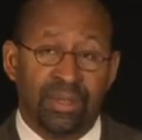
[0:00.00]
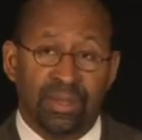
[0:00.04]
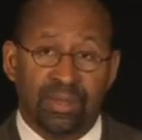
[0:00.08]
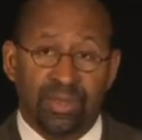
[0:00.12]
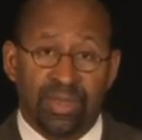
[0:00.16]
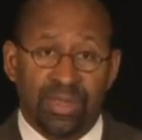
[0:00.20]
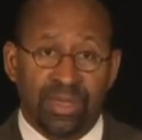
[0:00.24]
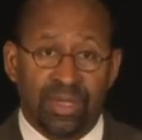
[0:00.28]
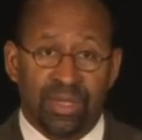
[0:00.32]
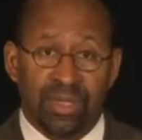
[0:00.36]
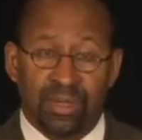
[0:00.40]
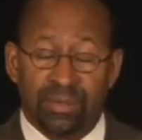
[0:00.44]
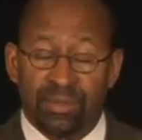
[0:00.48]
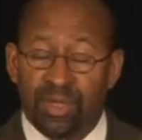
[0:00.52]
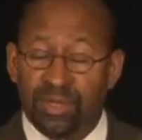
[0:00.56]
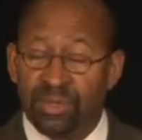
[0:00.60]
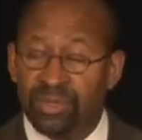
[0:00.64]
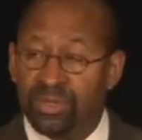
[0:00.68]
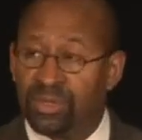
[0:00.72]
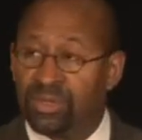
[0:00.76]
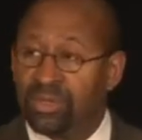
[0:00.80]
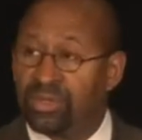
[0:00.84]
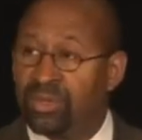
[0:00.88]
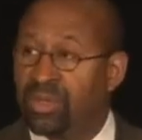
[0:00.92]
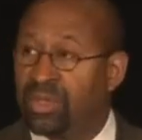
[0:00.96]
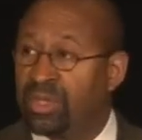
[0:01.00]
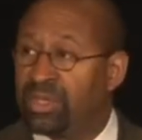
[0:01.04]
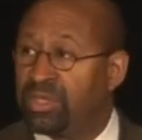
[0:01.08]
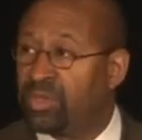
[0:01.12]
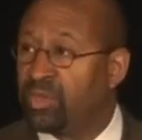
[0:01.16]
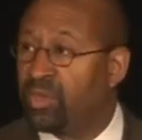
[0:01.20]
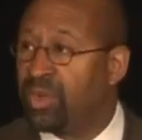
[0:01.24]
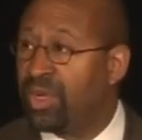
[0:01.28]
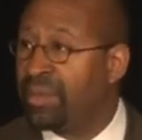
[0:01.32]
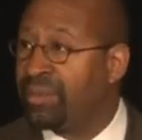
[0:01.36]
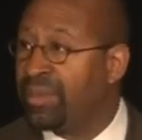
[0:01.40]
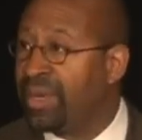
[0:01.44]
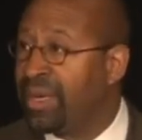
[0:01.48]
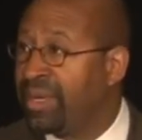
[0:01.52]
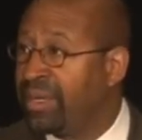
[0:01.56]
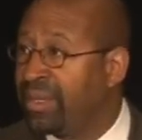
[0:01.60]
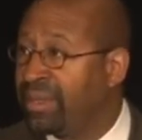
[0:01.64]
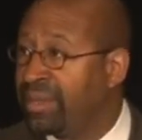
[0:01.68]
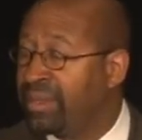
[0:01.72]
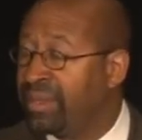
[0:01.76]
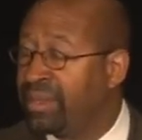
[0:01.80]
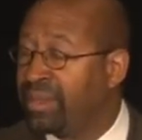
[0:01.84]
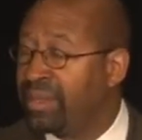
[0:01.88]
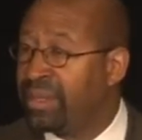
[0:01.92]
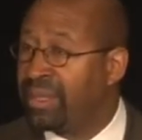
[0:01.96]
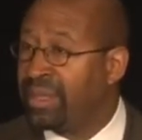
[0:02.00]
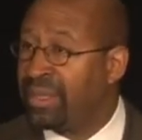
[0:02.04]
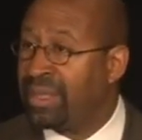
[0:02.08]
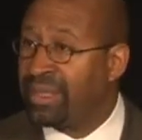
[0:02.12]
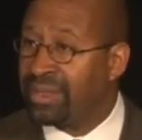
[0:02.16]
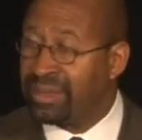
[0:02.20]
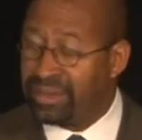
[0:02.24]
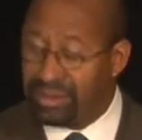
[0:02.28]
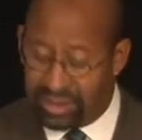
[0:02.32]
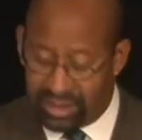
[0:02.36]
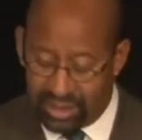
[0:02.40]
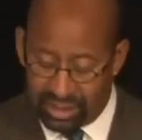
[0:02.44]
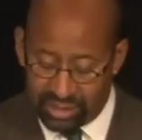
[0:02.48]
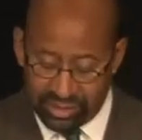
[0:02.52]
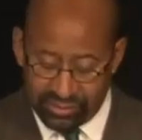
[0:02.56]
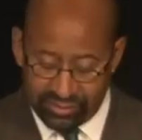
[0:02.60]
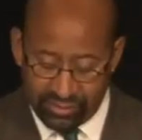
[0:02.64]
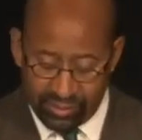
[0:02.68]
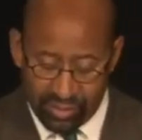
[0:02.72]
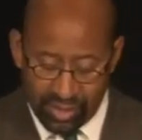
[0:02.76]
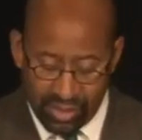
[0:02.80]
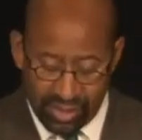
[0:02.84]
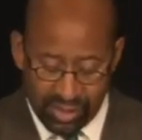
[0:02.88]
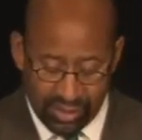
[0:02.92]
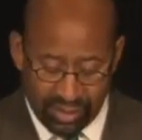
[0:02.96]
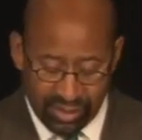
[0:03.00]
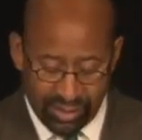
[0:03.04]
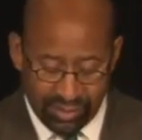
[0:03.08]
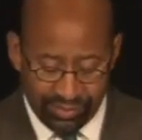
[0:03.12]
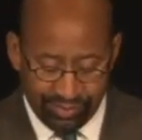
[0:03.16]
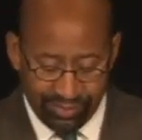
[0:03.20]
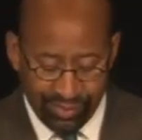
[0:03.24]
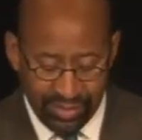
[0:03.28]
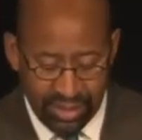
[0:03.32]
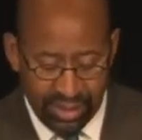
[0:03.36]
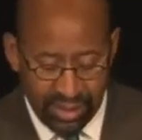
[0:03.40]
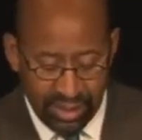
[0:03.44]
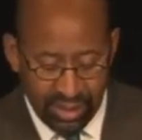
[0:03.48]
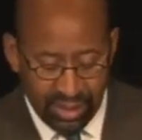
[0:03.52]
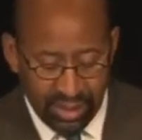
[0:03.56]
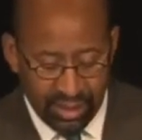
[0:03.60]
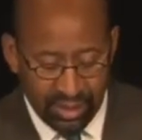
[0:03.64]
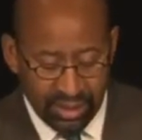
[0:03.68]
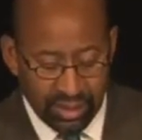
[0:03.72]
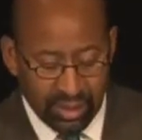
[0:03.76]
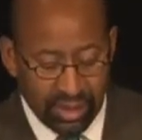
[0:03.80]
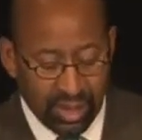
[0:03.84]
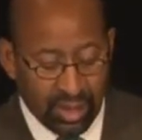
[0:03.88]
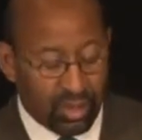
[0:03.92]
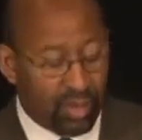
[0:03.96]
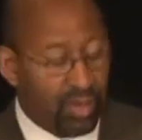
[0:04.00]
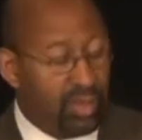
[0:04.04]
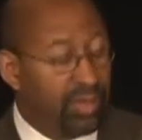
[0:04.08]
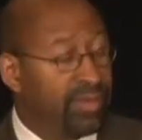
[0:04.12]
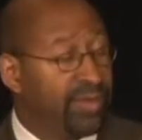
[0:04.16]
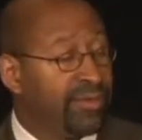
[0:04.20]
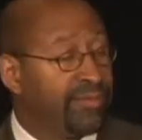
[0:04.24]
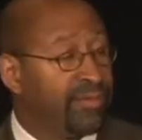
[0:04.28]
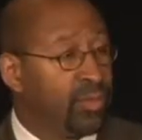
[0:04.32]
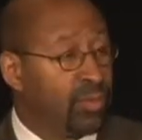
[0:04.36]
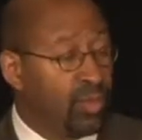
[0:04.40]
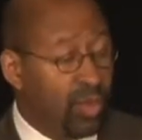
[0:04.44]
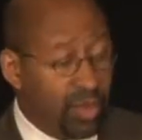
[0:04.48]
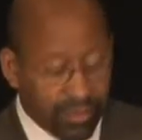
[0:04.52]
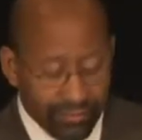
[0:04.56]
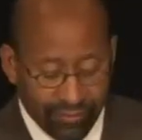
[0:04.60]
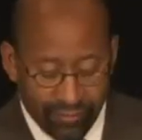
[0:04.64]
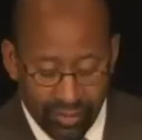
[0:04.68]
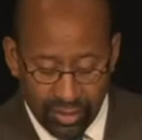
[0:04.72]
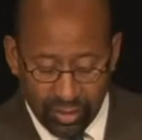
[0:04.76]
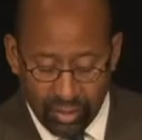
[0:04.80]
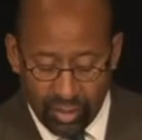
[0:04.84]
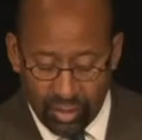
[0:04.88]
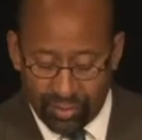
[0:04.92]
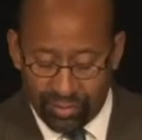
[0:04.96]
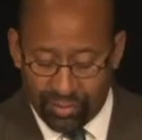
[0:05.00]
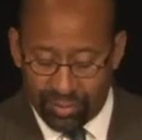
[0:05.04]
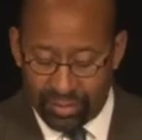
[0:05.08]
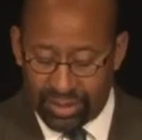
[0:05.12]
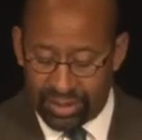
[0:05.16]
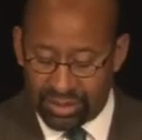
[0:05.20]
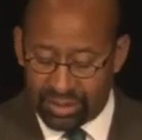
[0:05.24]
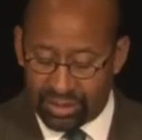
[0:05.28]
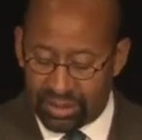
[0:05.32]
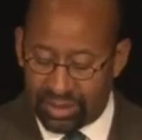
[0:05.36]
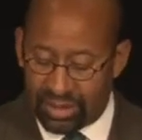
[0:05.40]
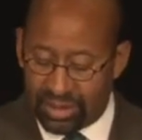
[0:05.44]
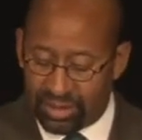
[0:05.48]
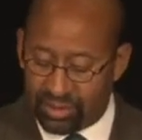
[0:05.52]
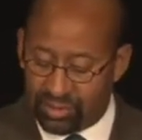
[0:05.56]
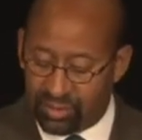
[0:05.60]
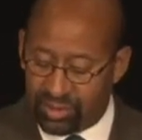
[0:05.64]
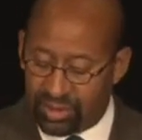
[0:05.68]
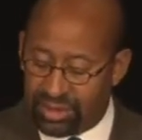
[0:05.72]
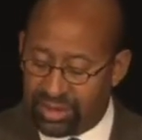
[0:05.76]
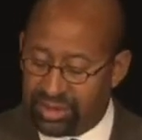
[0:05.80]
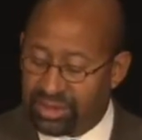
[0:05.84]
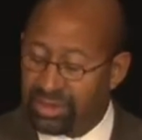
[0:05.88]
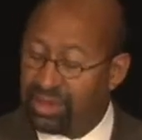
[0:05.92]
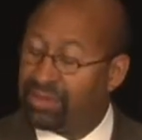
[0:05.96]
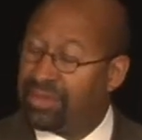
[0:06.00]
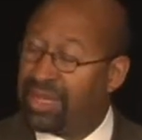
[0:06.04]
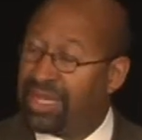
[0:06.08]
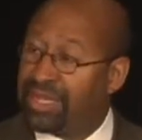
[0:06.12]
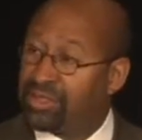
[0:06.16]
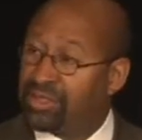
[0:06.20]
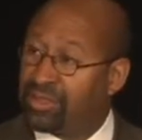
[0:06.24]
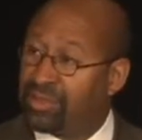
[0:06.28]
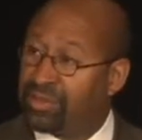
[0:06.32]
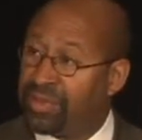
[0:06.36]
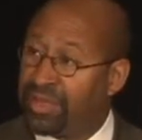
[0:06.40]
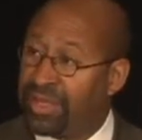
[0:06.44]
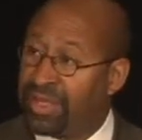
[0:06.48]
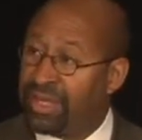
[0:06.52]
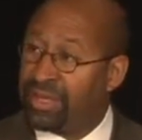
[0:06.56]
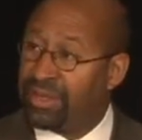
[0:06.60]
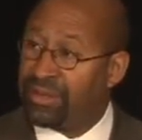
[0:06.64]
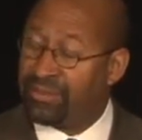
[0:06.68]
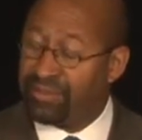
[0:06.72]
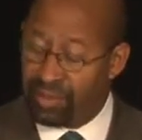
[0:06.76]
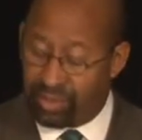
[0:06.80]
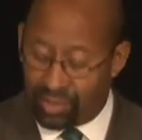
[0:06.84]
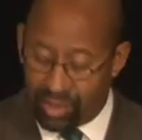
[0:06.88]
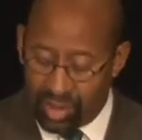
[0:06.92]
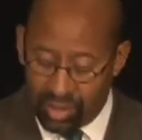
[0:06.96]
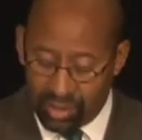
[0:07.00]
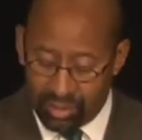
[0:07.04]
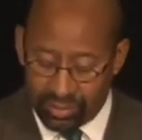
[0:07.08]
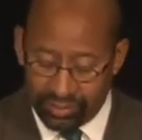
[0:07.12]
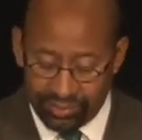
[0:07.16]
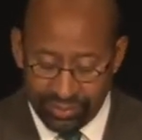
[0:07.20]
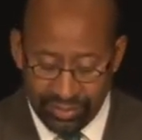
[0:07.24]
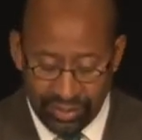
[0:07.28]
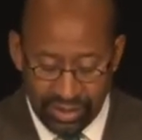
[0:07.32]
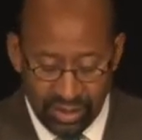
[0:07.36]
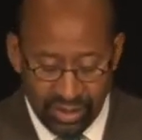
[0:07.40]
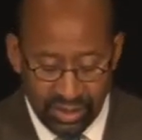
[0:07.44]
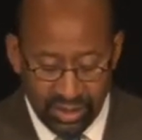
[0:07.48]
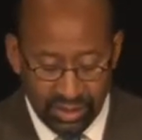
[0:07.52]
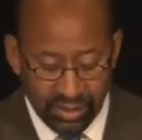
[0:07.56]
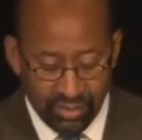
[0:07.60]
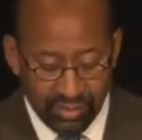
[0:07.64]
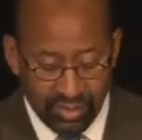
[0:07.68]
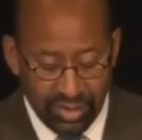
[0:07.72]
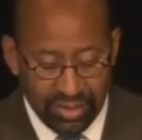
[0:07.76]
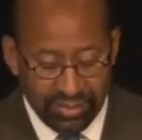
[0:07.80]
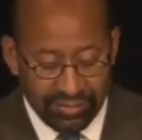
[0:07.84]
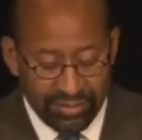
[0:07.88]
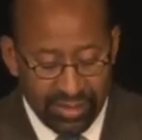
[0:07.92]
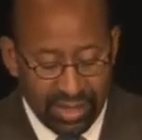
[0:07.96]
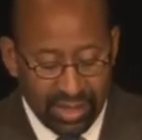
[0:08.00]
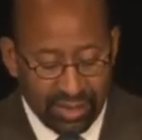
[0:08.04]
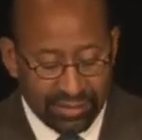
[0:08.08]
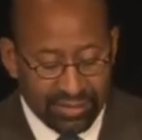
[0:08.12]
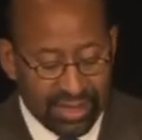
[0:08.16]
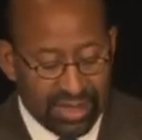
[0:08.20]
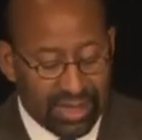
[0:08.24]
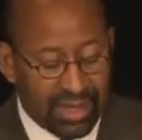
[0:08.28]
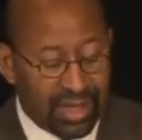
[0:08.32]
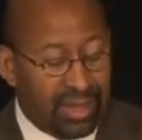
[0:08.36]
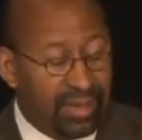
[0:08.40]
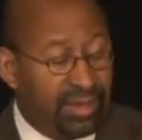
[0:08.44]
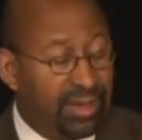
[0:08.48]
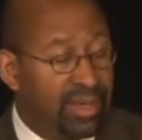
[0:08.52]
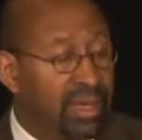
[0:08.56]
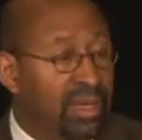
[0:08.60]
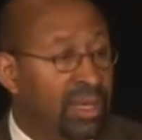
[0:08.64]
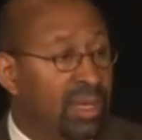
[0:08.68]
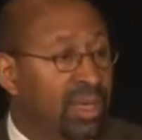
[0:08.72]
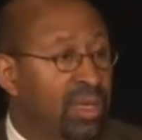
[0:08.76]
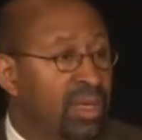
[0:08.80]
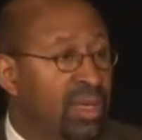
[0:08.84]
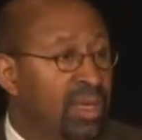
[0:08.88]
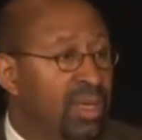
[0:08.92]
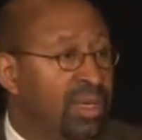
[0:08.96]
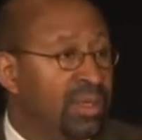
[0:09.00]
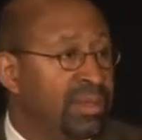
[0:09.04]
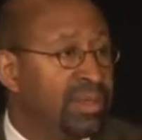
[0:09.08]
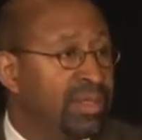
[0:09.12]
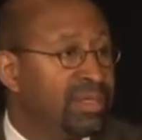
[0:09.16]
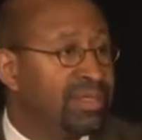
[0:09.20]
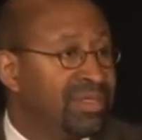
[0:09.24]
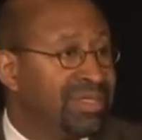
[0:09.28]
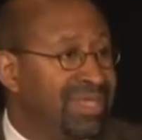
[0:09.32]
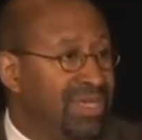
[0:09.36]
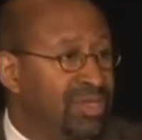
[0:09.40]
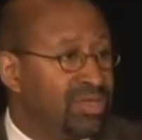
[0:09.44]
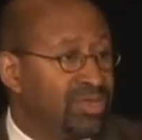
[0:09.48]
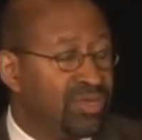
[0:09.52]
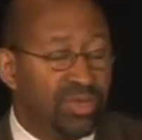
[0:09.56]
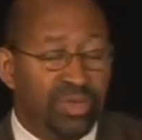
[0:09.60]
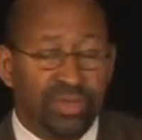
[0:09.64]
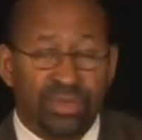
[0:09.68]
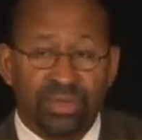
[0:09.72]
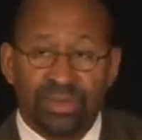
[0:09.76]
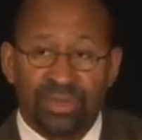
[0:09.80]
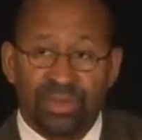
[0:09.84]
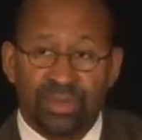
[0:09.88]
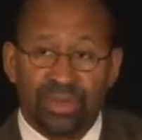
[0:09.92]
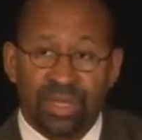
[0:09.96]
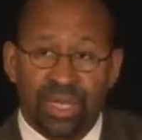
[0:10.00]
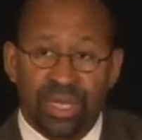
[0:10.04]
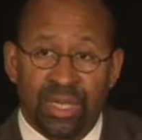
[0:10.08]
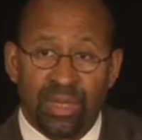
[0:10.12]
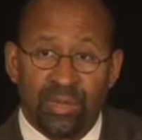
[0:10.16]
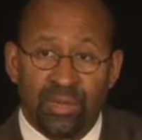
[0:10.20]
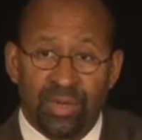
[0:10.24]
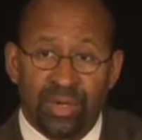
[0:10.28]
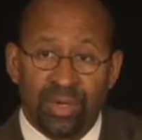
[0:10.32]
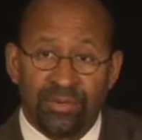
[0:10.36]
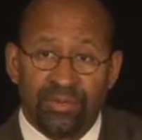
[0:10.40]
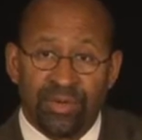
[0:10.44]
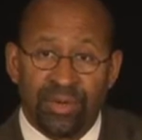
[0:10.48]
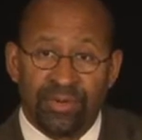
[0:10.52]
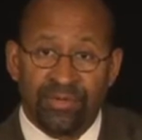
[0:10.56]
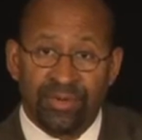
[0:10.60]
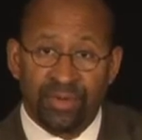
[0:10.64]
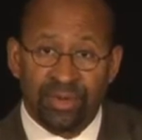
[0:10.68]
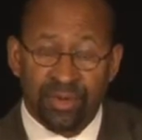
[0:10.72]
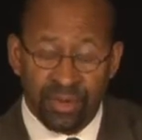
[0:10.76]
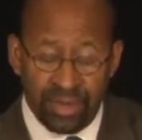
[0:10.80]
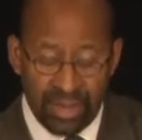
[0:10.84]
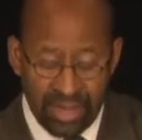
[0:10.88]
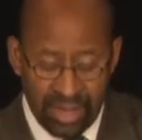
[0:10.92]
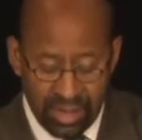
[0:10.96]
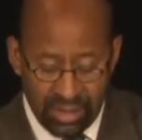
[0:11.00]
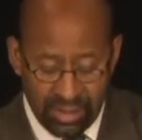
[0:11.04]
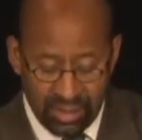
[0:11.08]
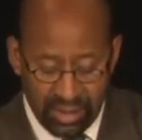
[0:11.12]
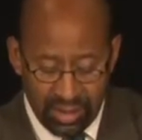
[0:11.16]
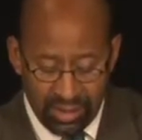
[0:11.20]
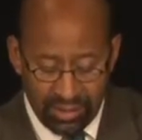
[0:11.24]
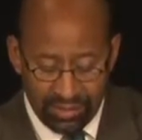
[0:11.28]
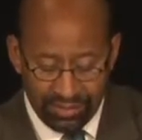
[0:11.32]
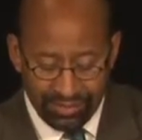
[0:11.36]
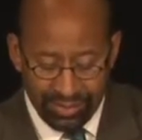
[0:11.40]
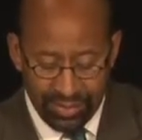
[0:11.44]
within the most historic square mile in the United States of America. The Delaware River Waterfront Corporation has released a master plan of their own to redevelop the area along the central Delaware River area.